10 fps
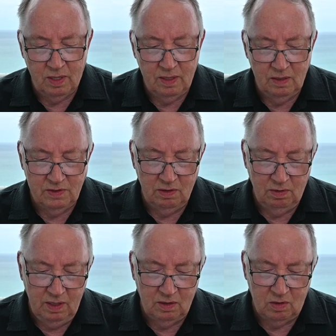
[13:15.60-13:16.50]
is
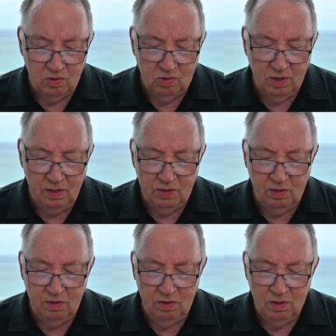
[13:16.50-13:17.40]
illegal. According
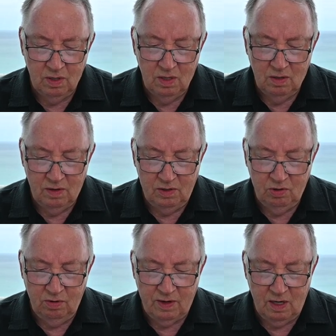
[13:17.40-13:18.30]
to the
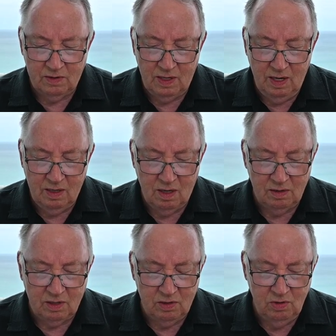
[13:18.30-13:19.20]
2008
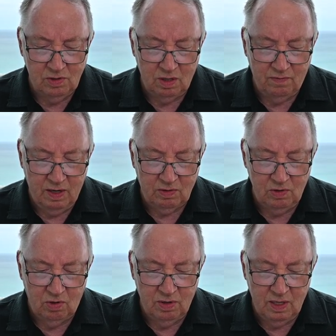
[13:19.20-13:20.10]
Constitution of
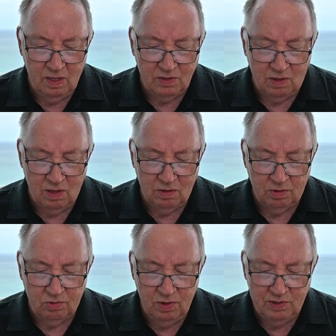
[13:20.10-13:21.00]
Ecuador, in its
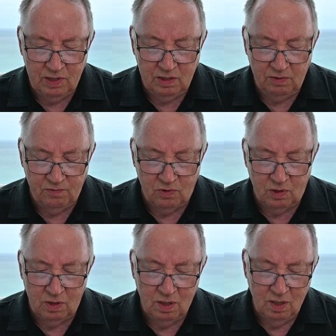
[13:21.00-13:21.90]
Article
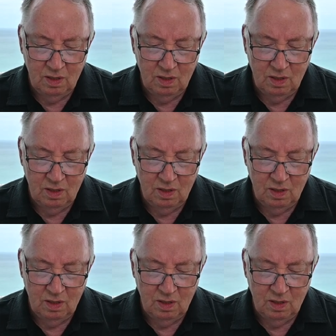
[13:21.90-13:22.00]
364,